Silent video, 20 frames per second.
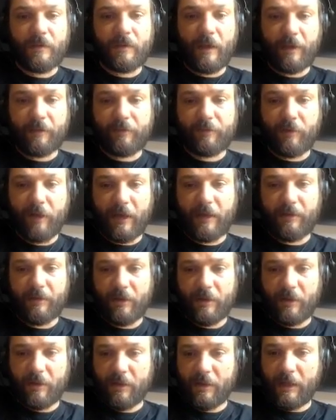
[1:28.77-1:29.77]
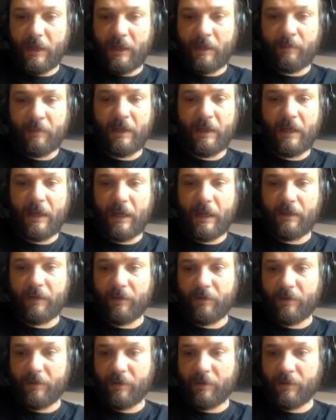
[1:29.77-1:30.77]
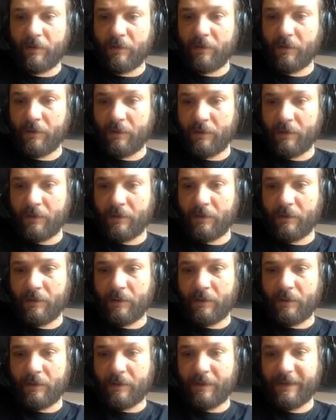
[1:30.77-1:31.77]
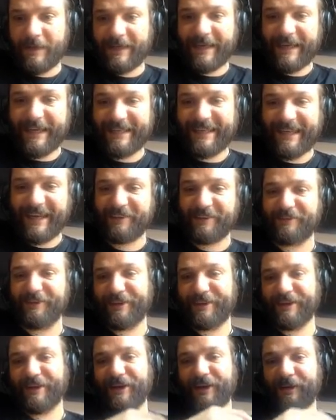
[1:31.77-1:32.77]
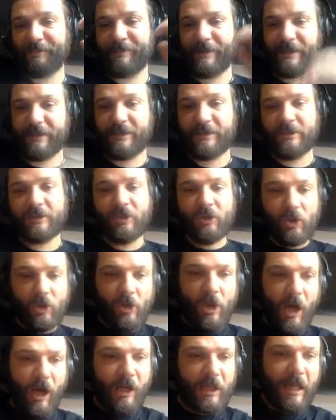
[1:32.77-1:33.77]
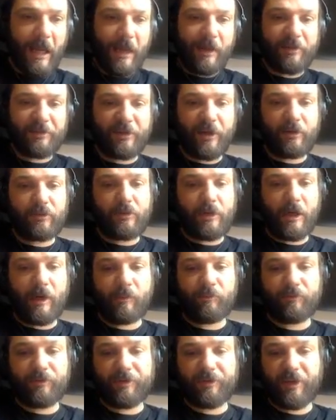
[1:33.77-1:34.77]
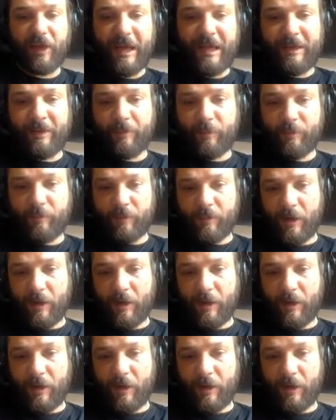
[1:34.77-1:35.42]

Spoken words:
that's great that you can hear me and you can. Yeah, it's like a heartbeat. Okay, so today,